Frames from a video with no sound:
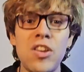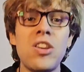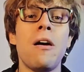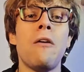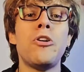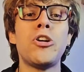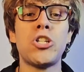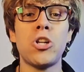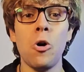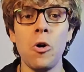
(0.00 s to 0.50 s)

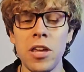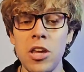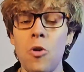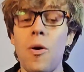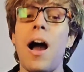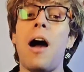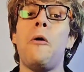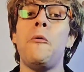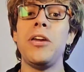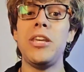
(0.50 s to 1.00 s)
video I'll show you
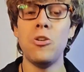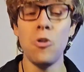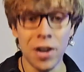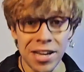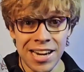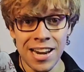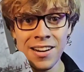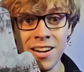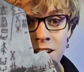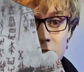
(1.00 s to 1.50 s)
how you
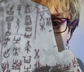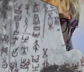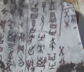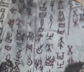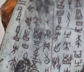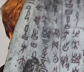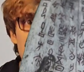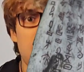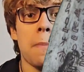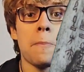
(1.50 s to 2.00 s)
can
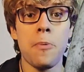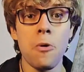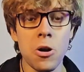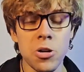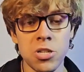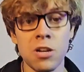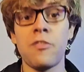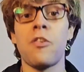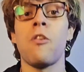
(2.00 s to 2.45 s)
understand what a person